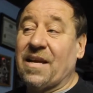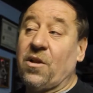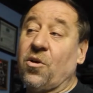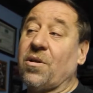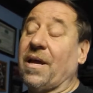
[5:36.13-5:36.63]
they
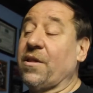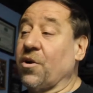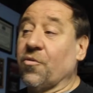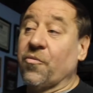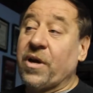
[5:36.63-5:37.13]
look like
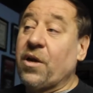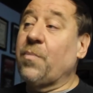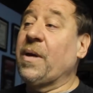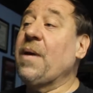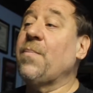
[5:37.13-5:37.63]
they're real
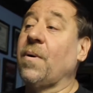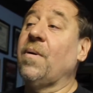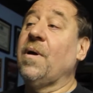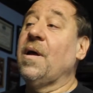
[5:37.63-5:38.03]
people